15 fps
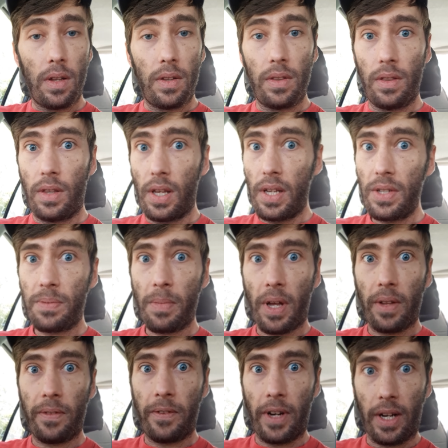These
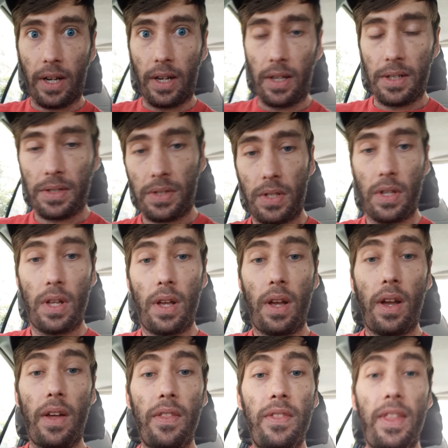motherfuckers,
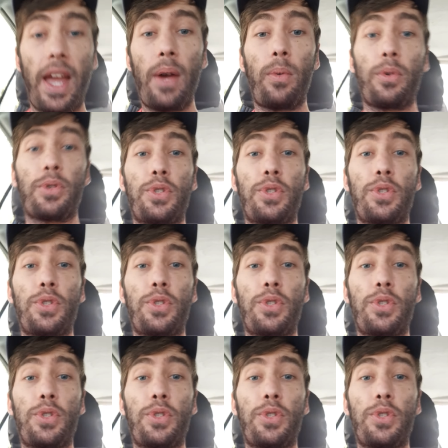they will